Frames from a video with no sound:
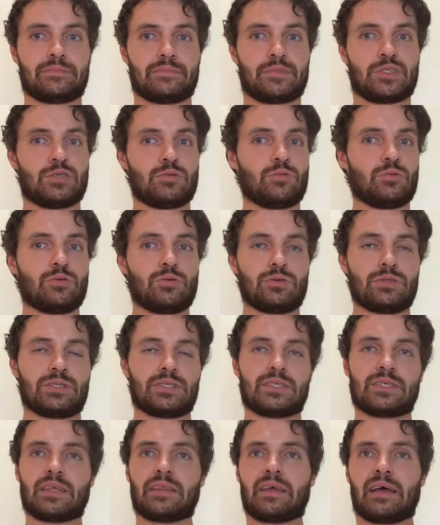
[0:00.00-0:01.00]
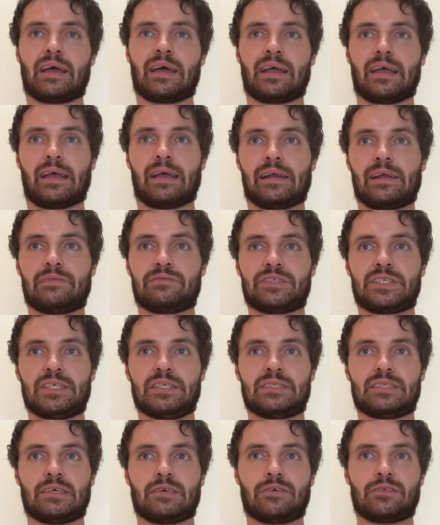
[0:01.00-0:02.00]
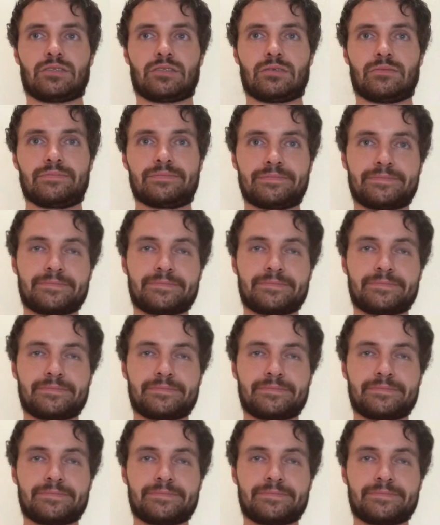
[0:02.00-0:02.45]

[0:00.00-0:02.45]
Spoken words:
towards that LFC title.